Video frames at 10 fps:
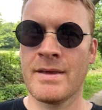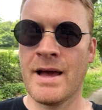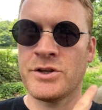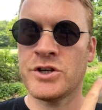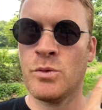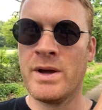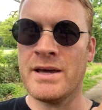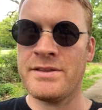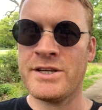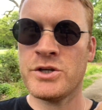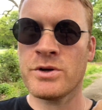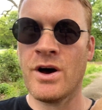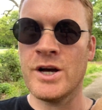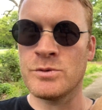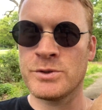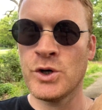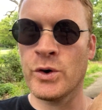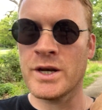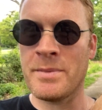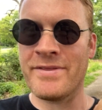So weird, these two guys were
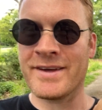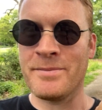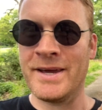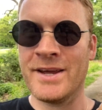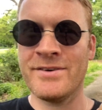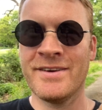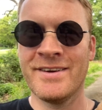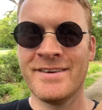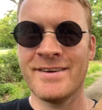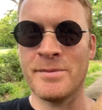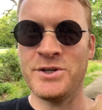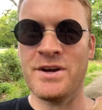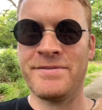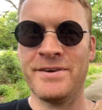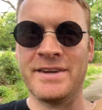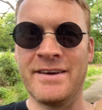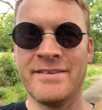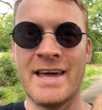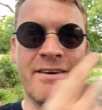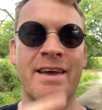talking about the Camino. I'm in Sheffield now.
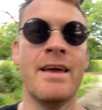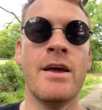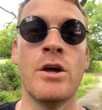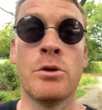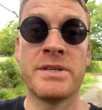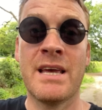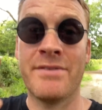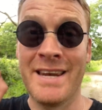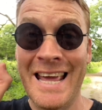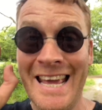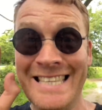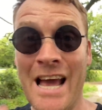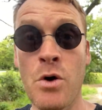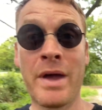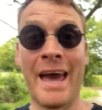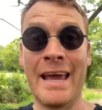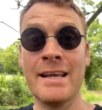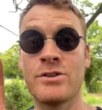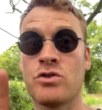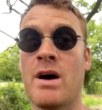Anyway, number 7, is it okay
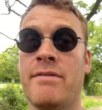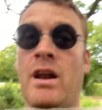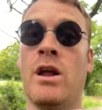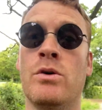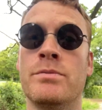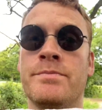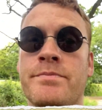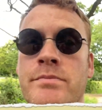to travel alone?